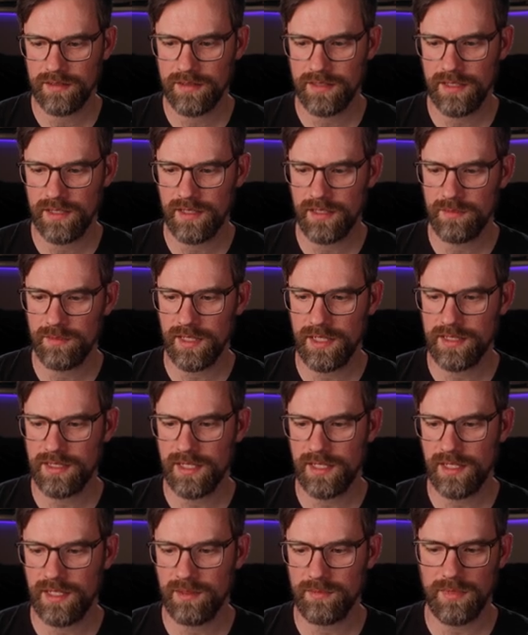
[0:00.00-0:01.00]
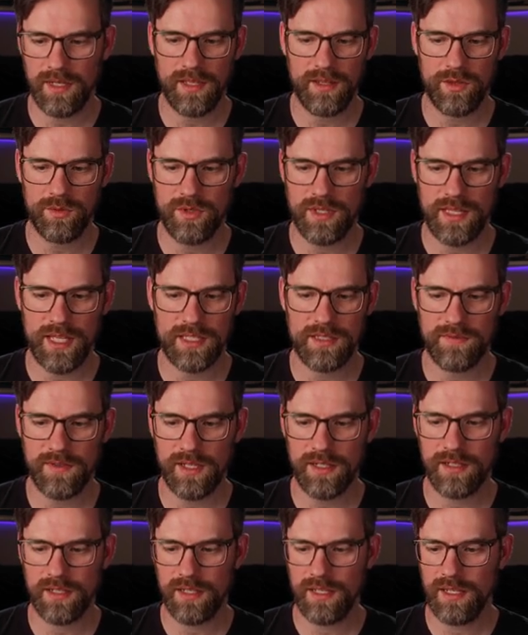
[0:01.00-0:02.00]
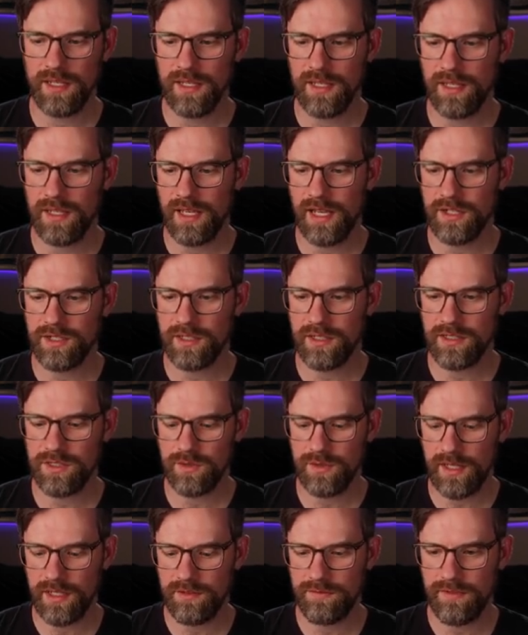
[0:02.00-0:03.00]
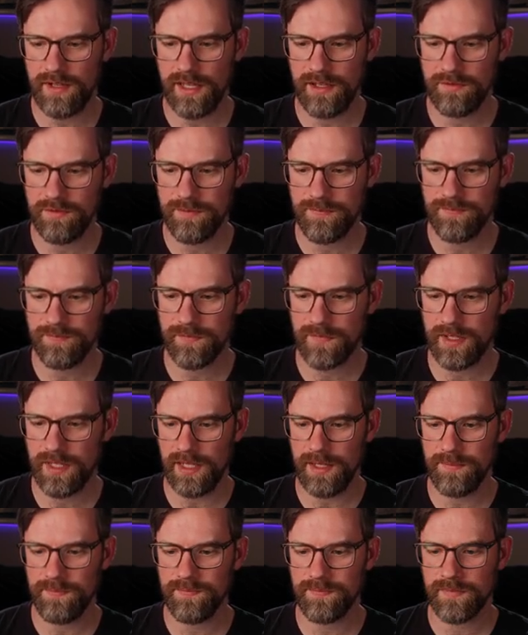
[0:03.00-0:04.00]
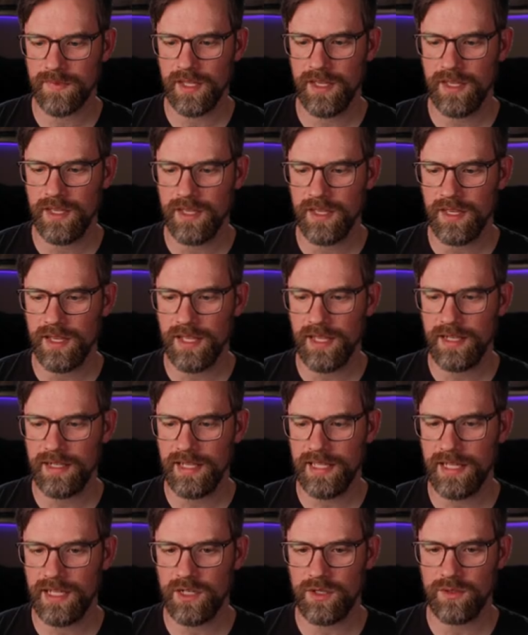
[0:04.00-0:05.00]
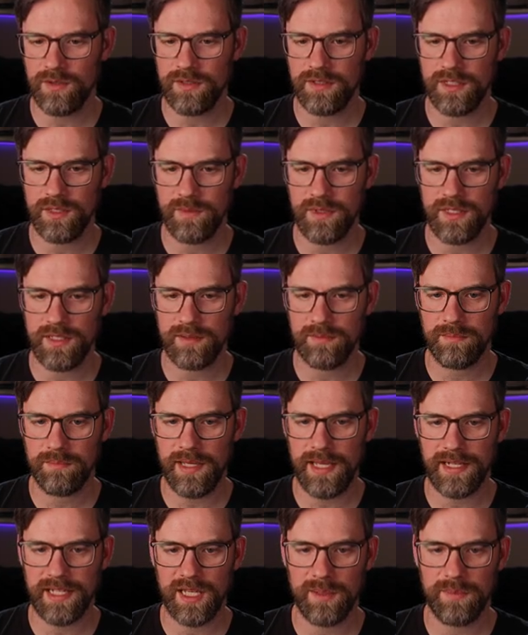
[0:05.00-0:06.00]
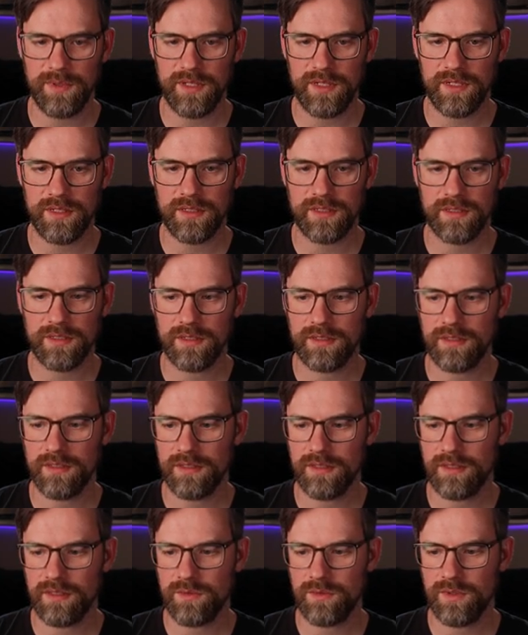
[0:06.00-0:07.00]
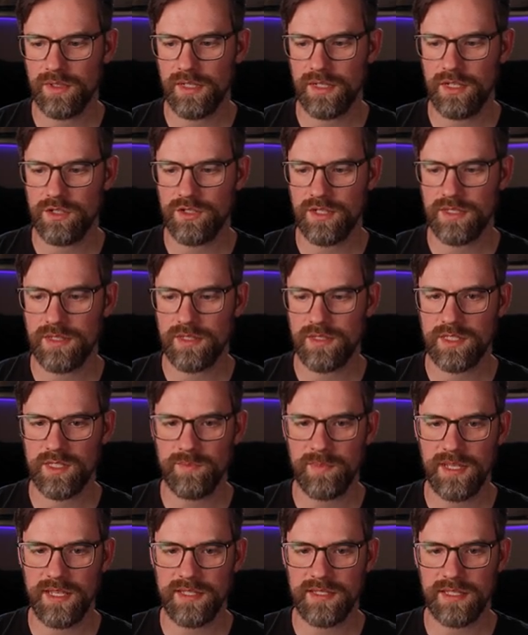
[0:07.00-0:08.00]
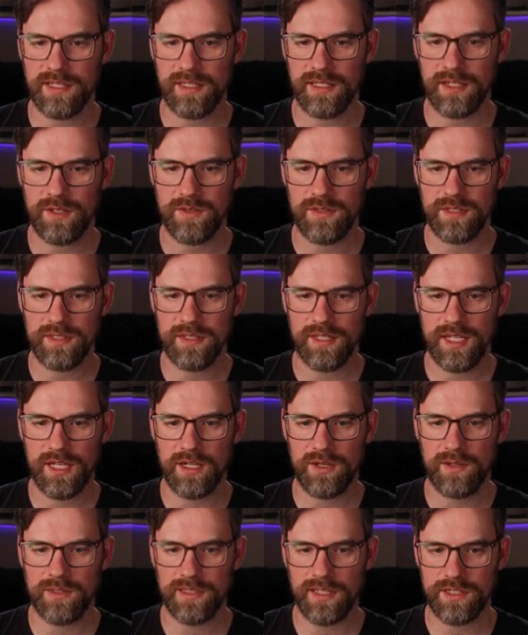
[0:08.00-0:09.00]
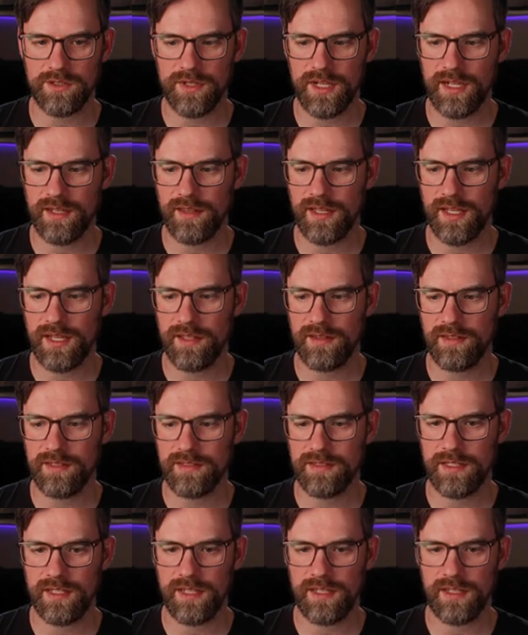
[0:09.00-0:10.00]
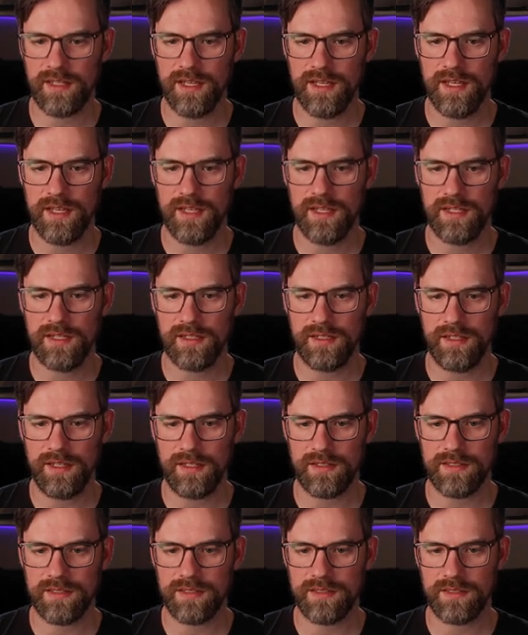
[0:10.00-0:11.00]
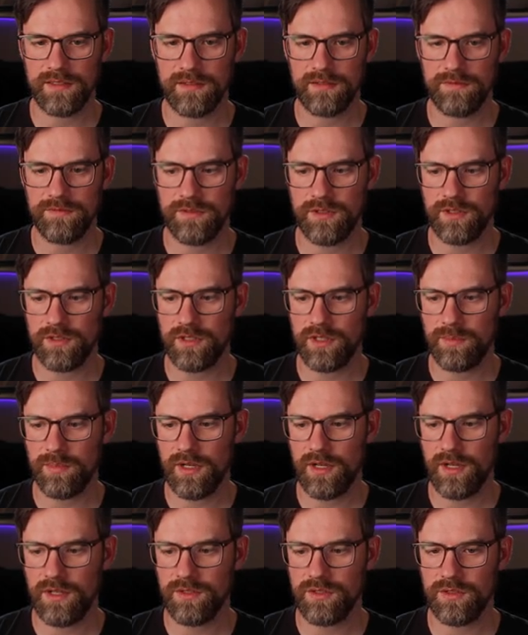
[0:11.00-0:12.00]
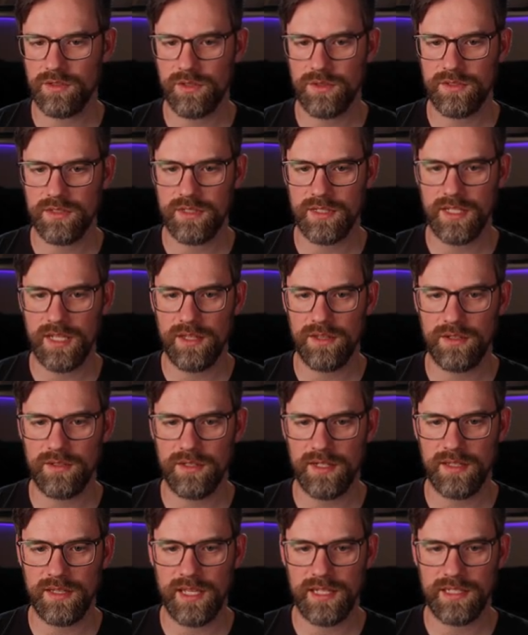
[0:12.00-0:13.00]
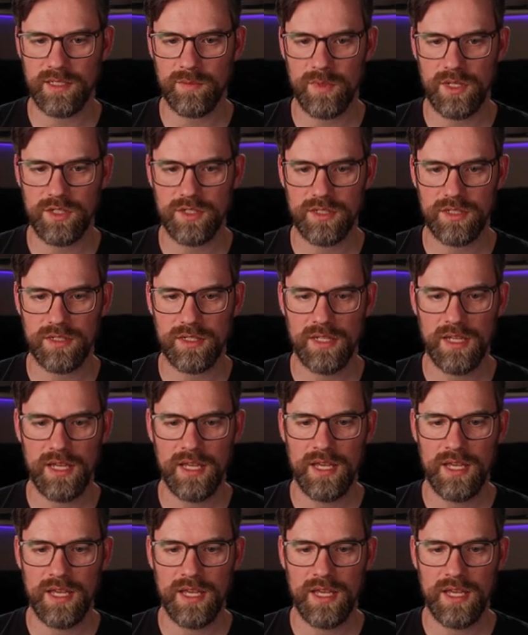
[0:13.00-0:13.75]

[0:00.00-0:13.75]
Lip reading: 10 by 10 by 3, that's fine. Actually, let's do like 5. Okay. And now, let me back up here. We're going to adjust the spacing, and you see how as I drag that, this thing gets further apart or closer together in that dimension.